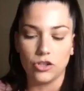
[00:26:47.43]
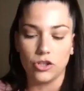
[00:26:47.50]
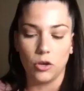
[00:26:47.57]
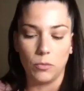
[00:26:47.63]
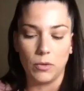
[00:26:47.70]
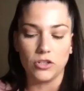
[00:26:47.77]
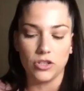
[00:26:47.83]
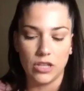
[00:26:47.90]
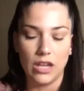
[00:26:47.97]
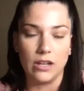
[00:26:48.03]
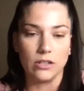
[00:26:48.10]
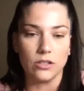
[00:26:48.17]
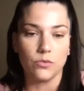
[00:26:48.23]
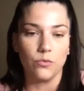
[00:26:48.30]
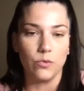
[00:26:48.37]
much
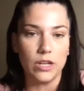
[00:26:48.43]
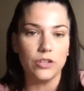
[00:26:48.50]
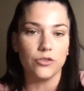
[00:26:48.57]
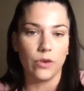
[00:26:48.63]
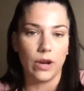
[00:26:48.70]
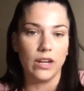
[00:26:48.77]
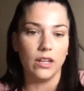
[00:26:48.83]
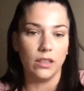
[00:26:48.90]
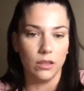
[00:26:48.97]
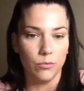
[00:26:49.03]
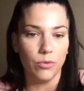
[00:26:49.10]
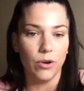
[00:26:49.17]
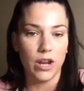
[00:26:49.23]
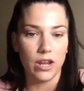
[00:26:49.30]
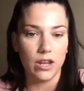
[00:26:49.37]
sense. Retraining the
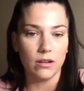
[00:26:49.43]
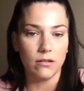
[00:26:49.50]
brain.